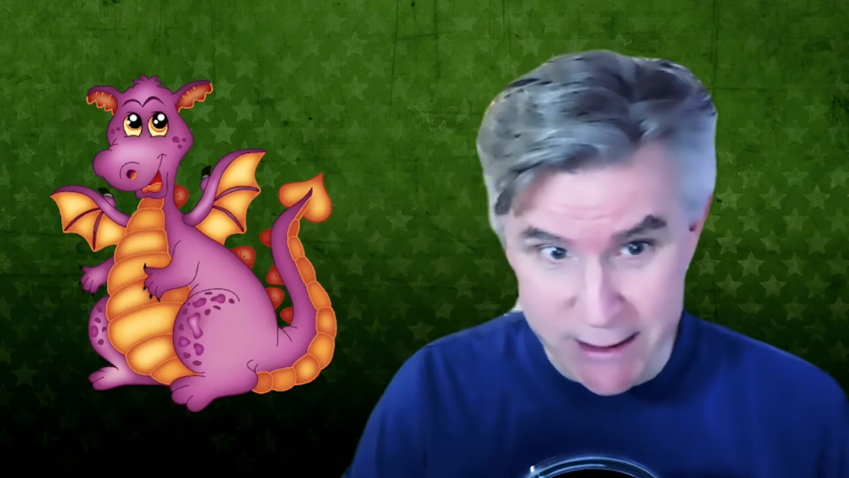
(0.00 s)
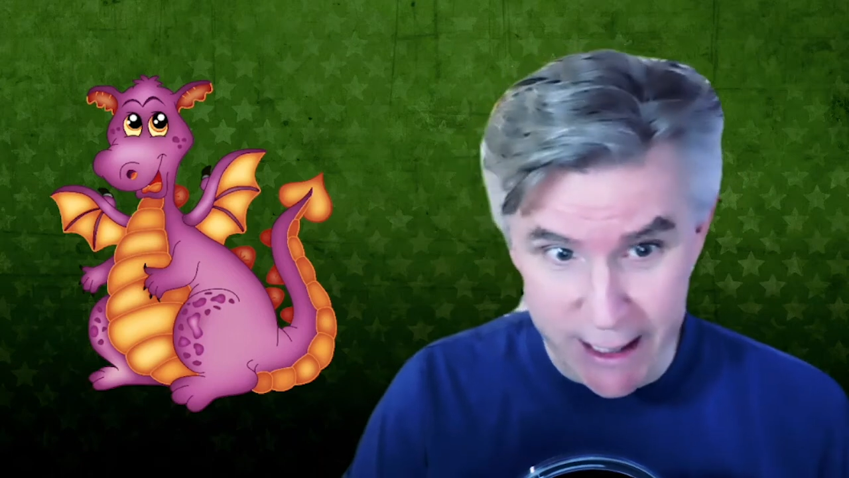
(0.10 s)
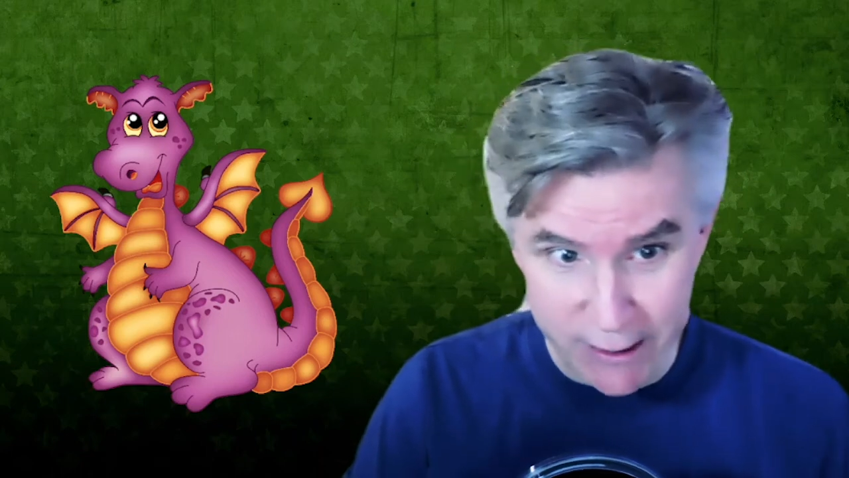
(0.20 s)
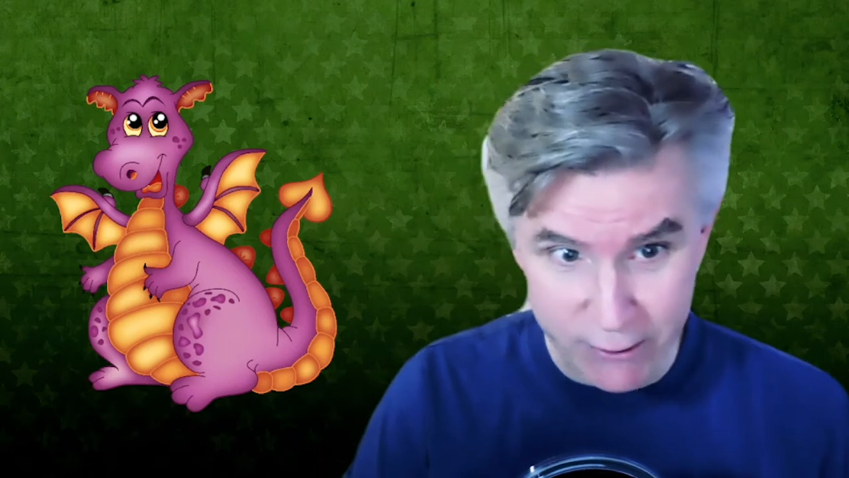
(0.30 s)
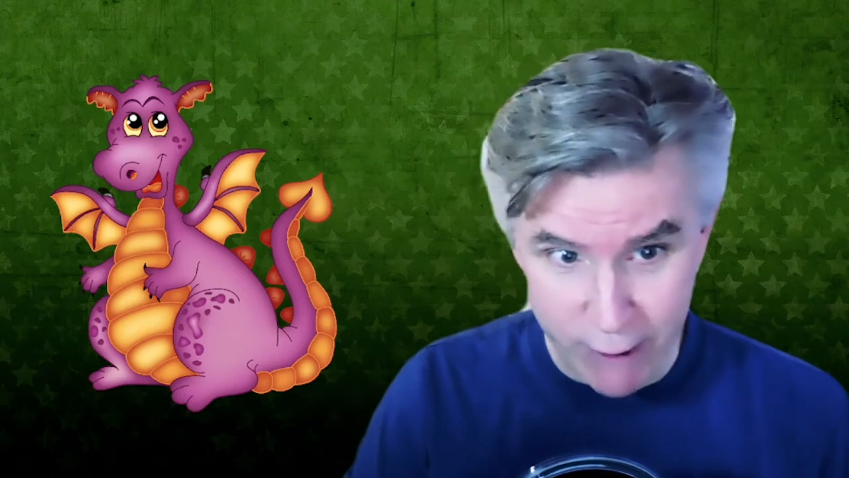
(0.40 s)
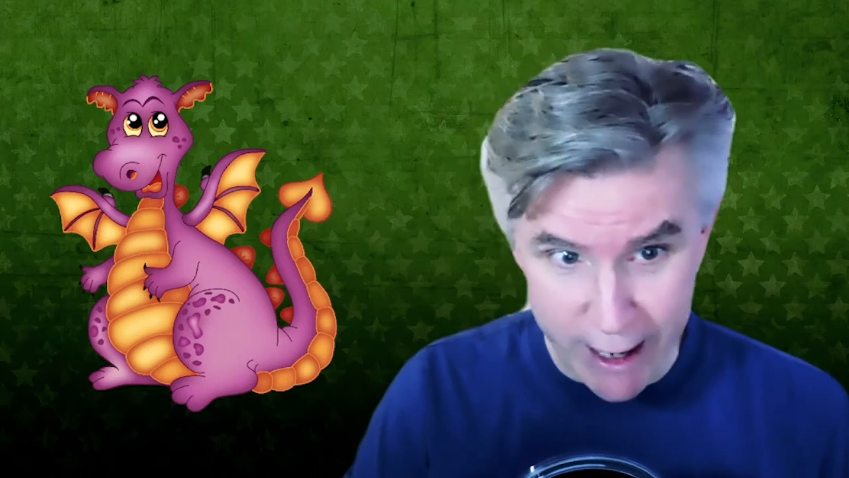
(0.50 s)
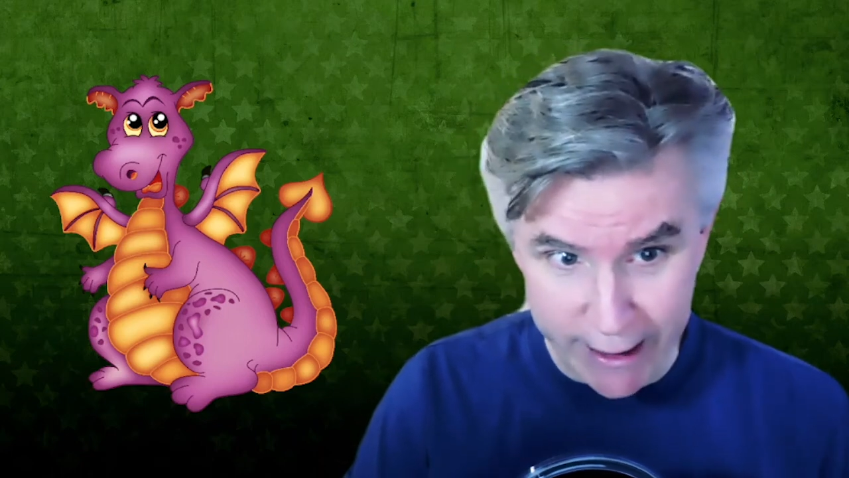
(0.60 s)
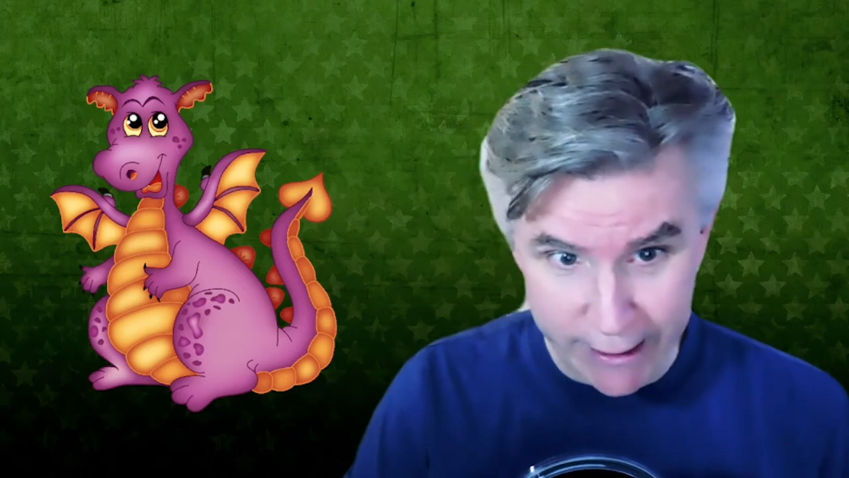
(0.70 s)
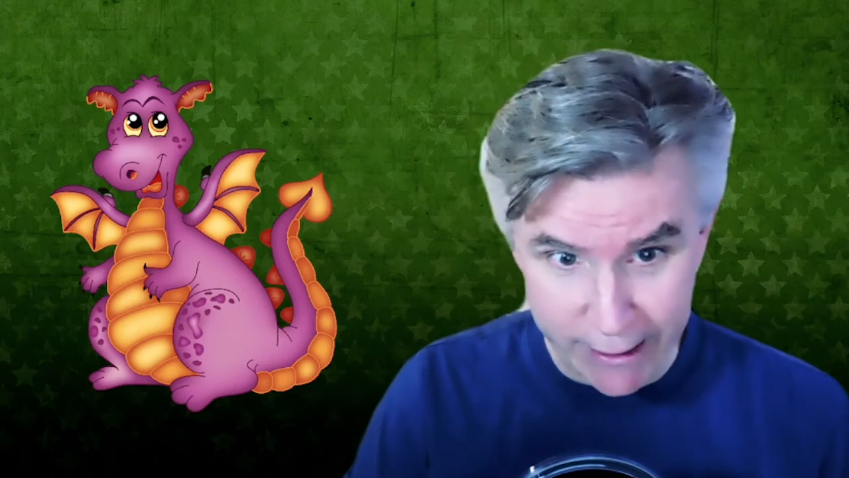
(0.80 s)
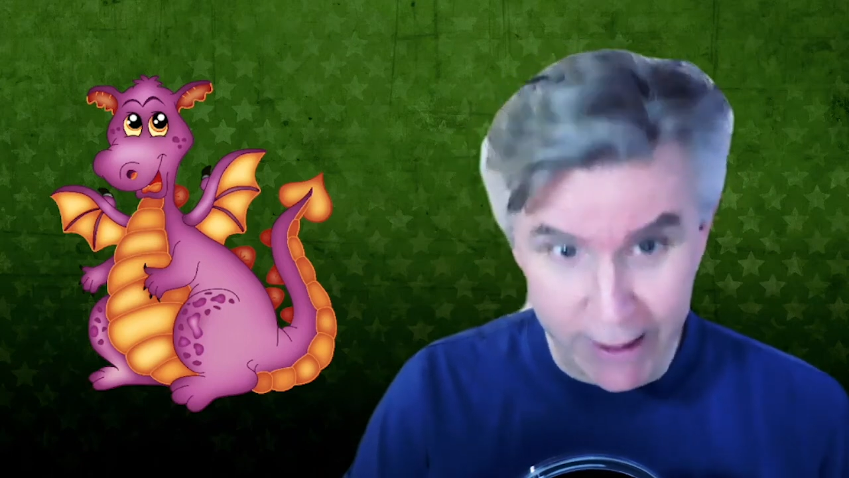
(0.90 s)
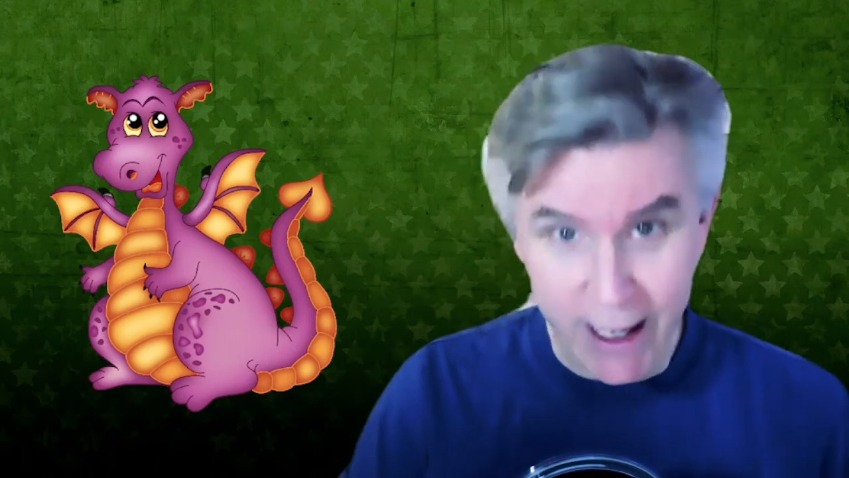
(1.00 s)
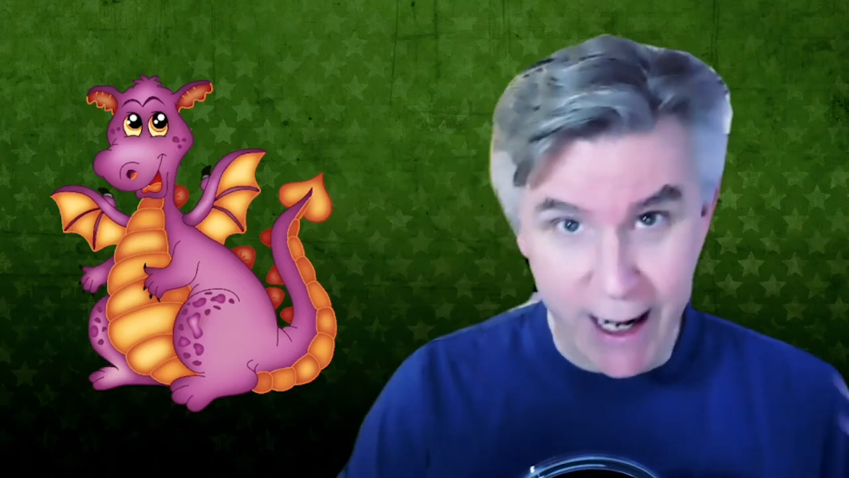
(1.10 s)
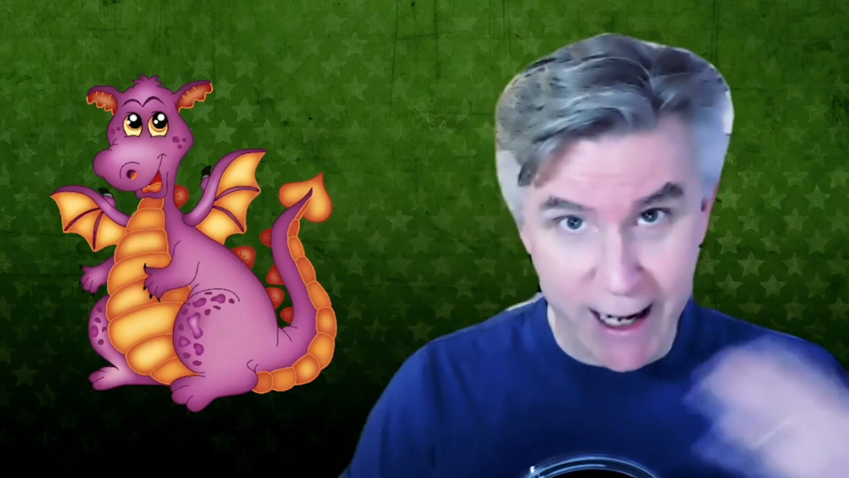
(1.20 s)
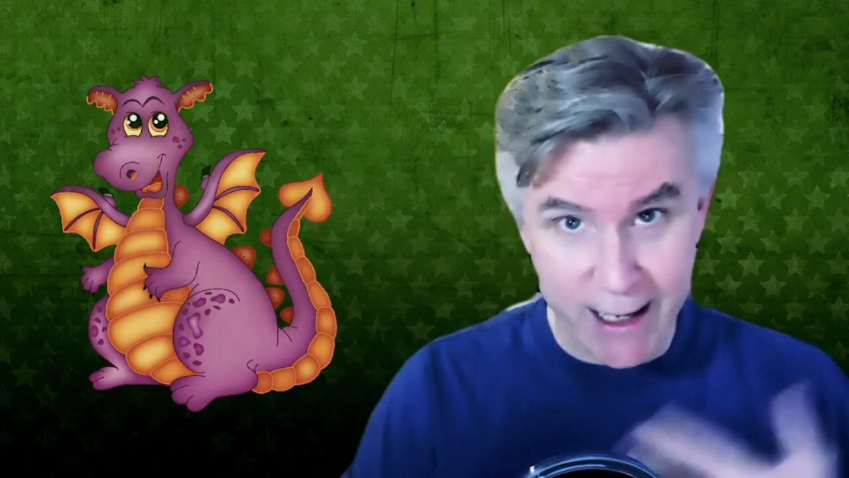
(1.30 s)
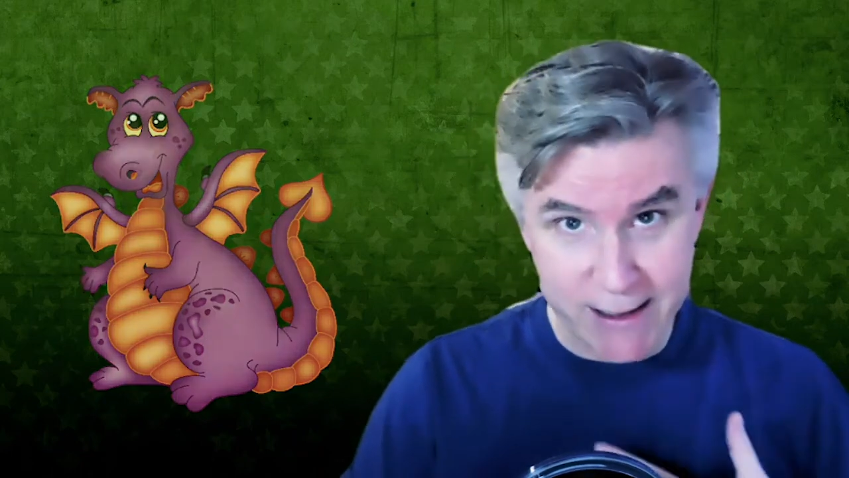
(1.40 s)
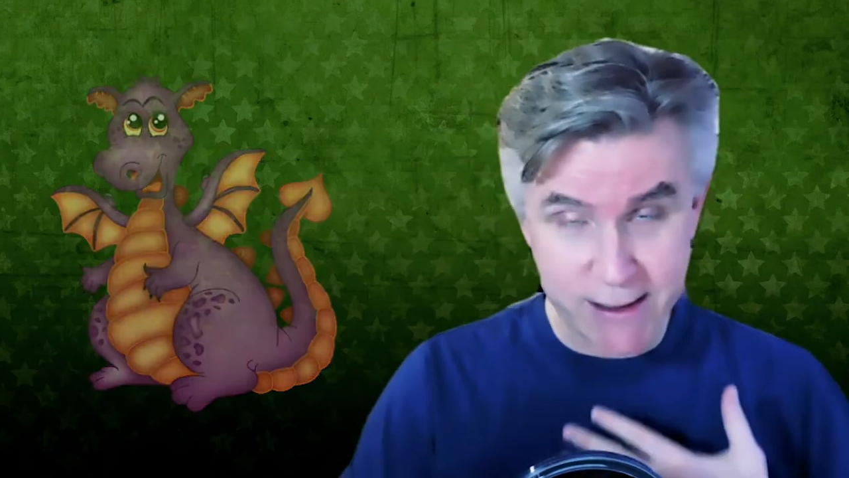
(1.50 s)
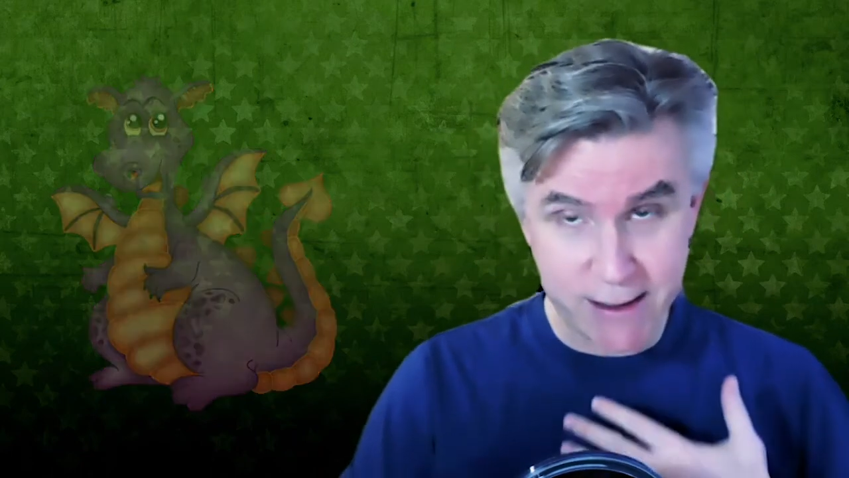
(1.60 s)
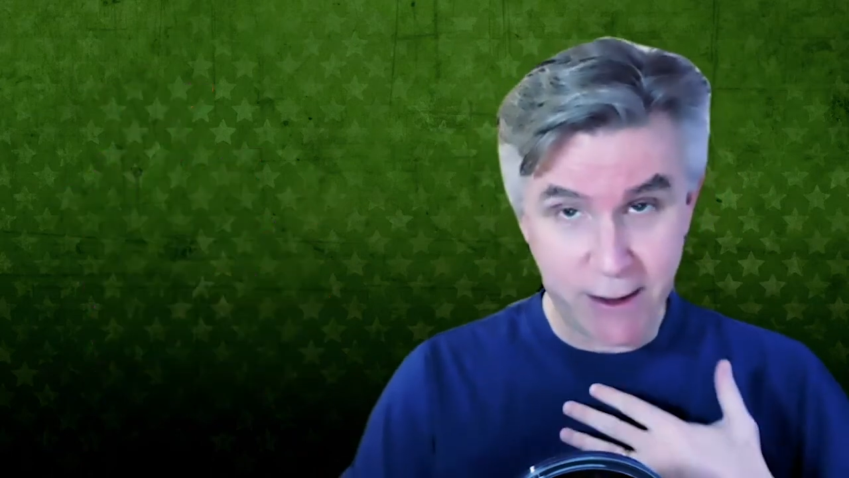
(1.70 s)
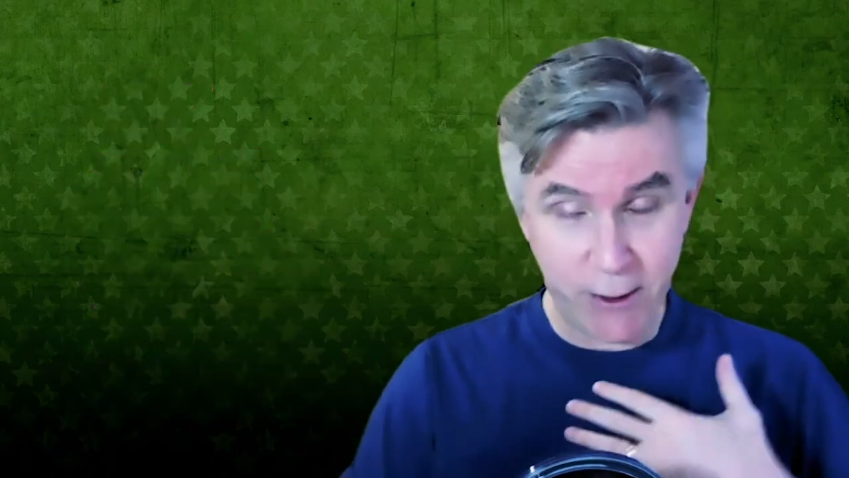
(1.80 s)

that dragon as